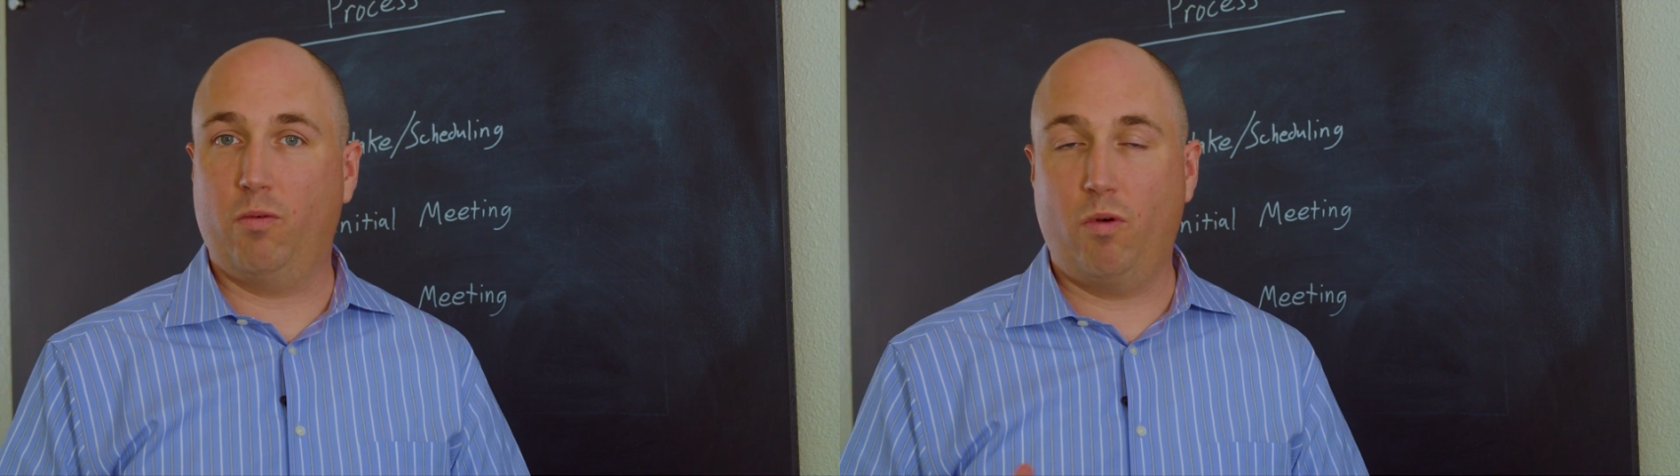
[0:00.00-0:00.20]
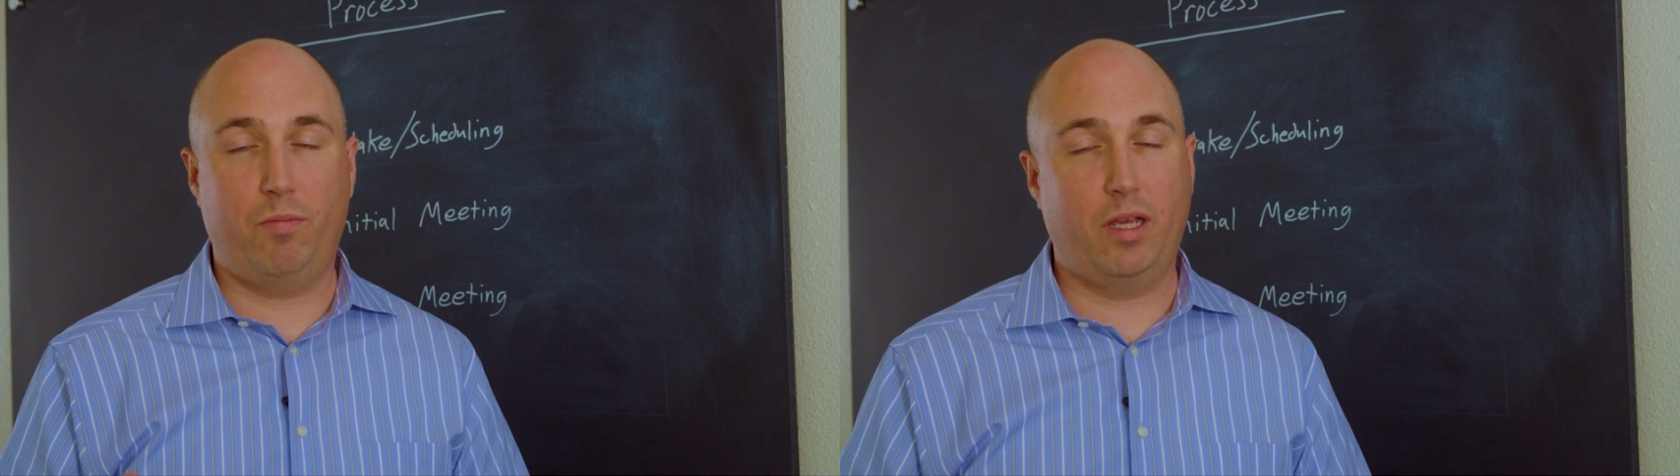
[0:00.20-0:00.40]

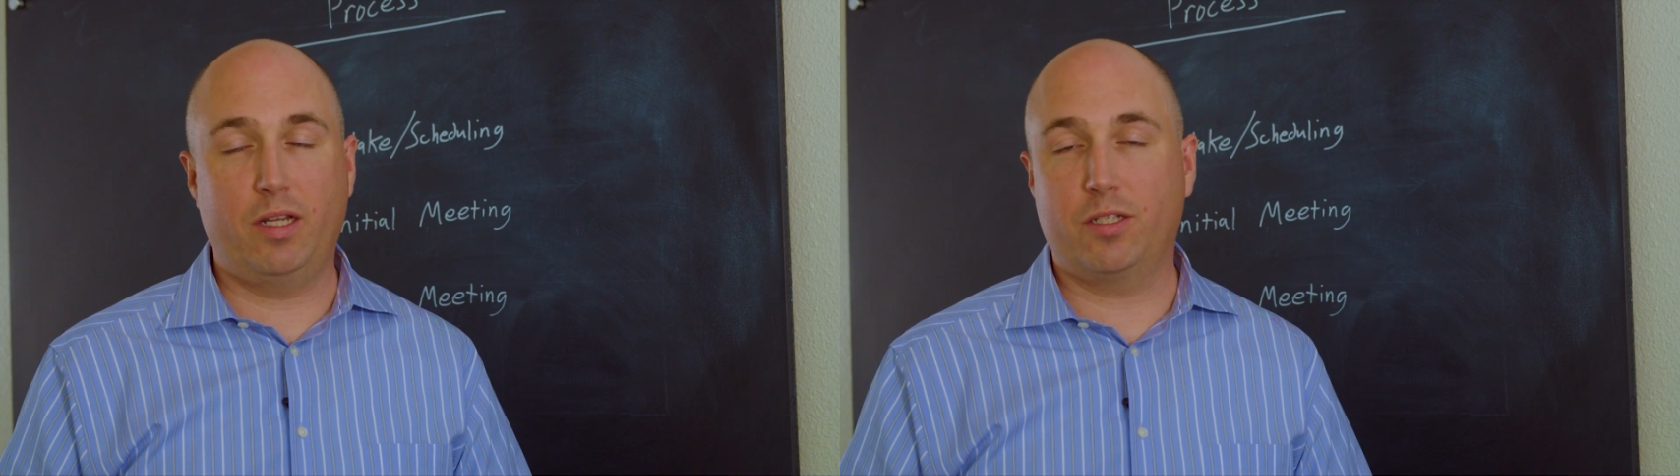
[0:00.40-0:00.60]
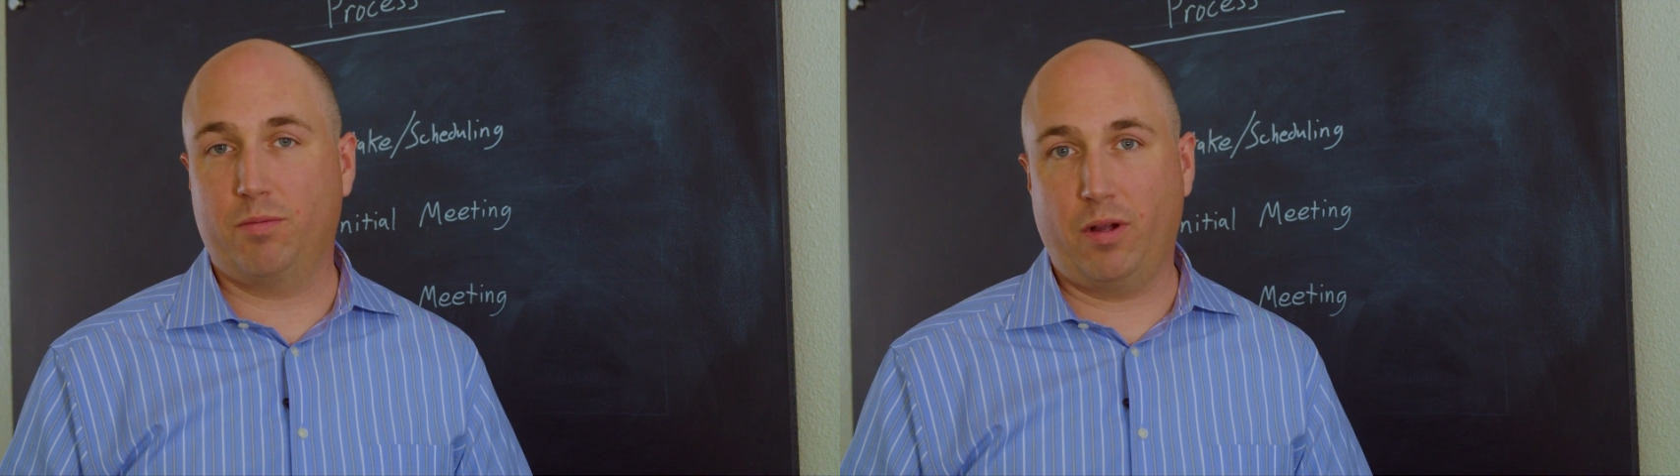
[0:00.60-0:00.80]
there won't be
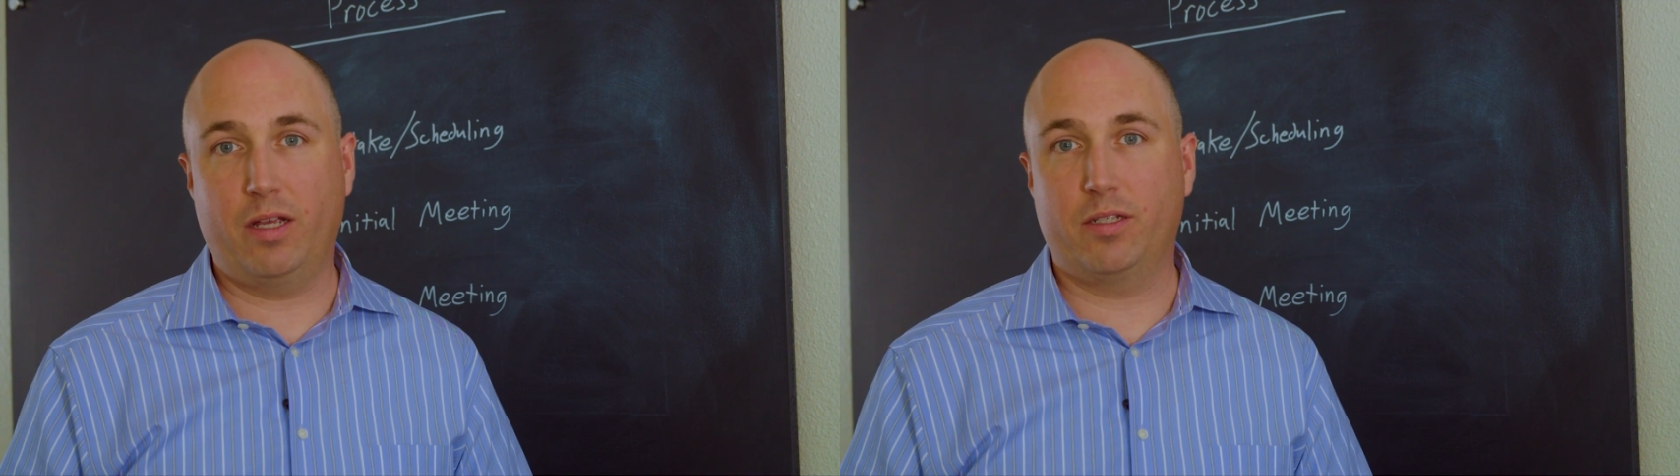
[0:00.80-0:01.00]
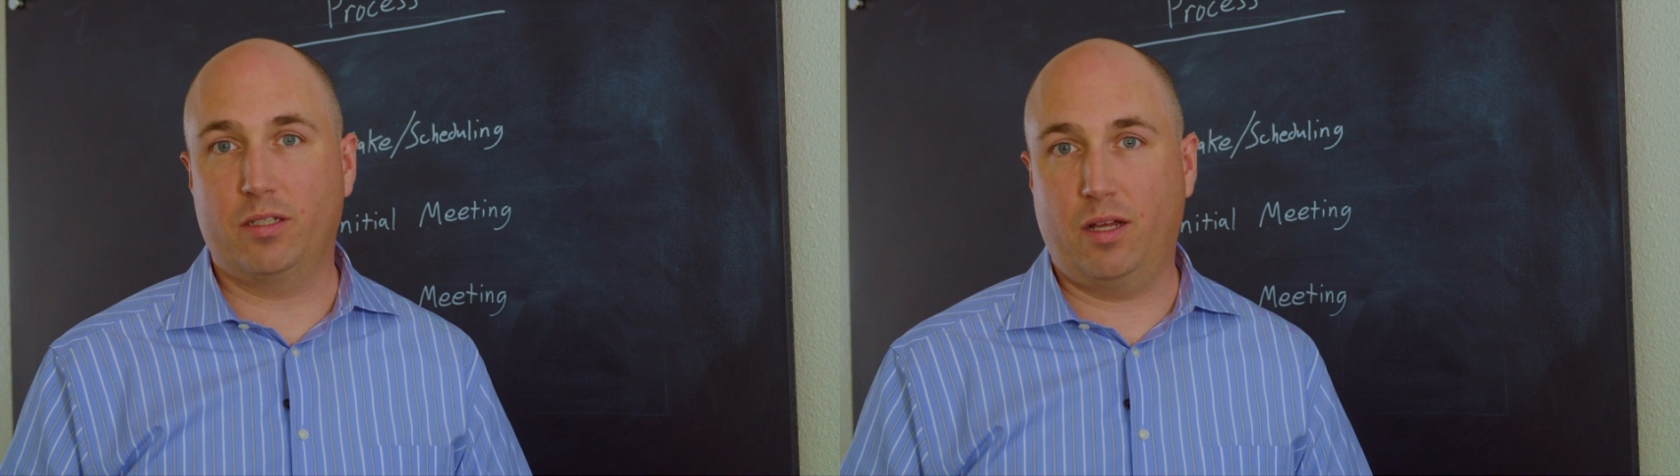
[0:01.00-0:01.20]
any
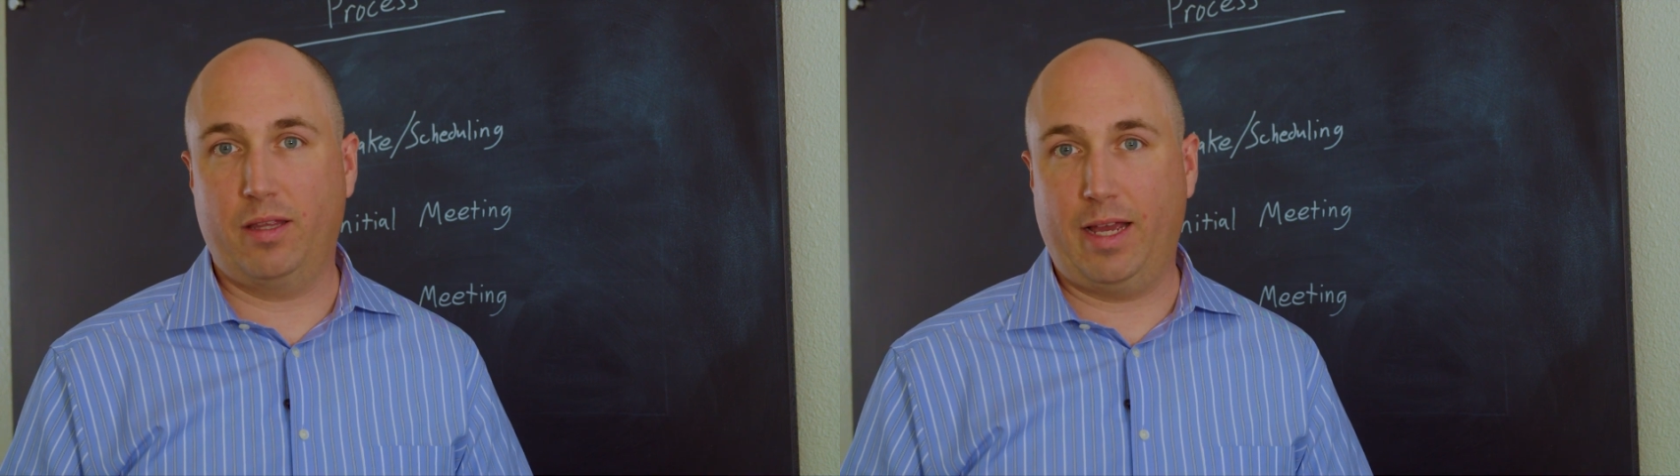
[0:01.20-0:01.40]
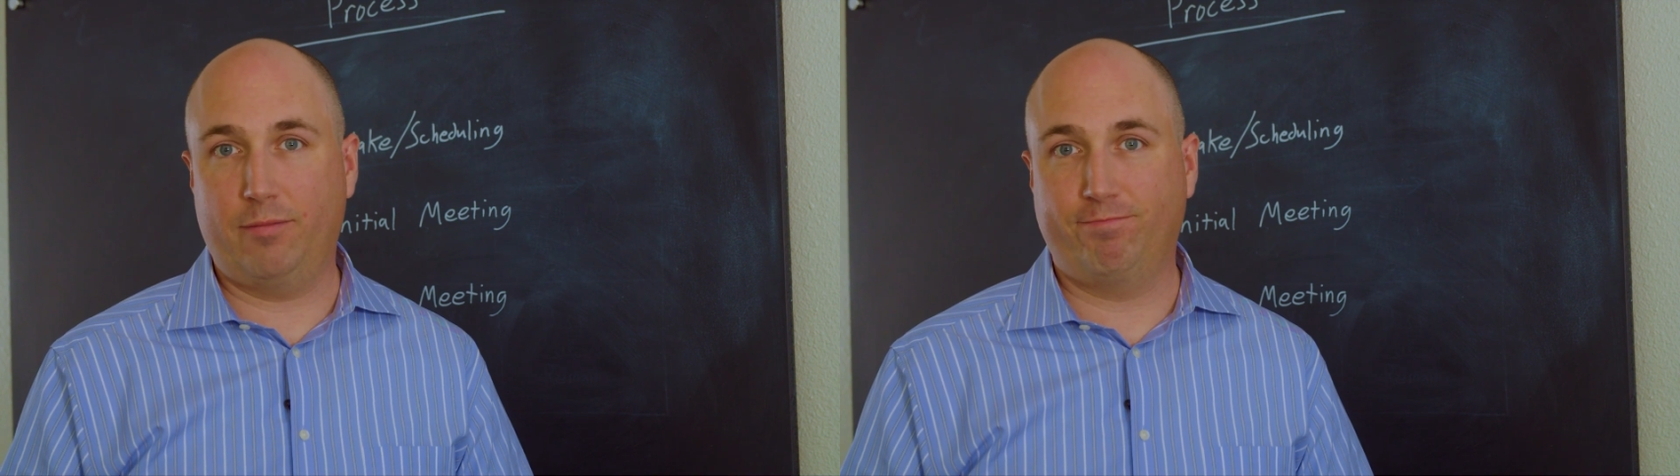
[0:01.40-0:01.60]
surprises
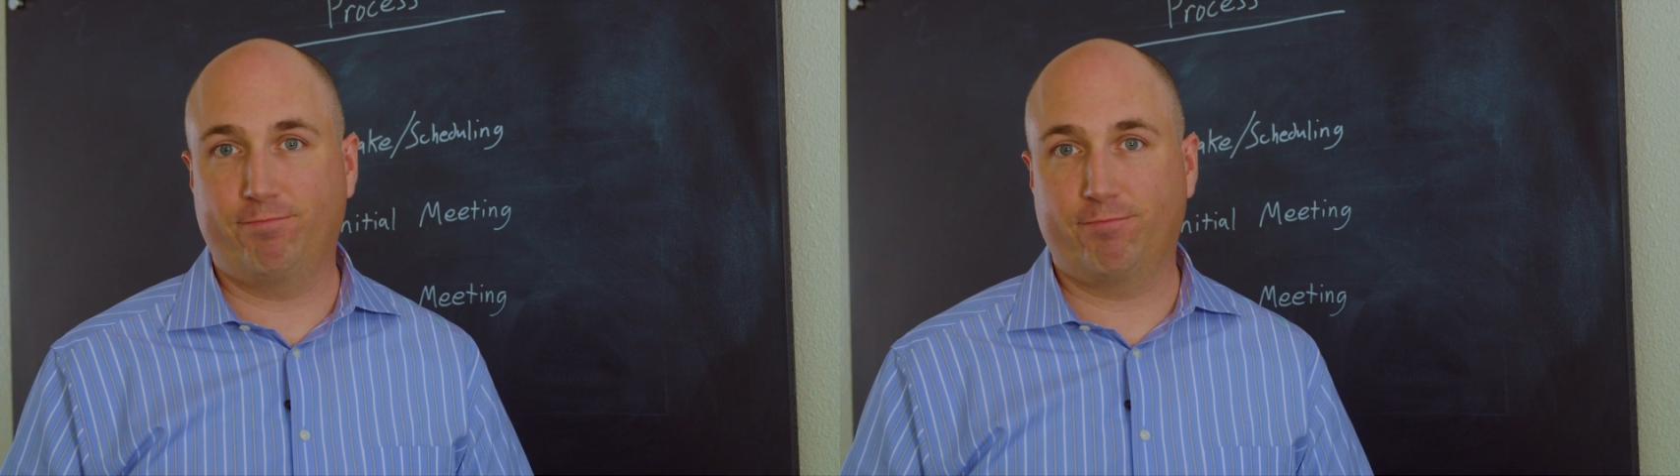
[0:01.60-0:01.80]
on that.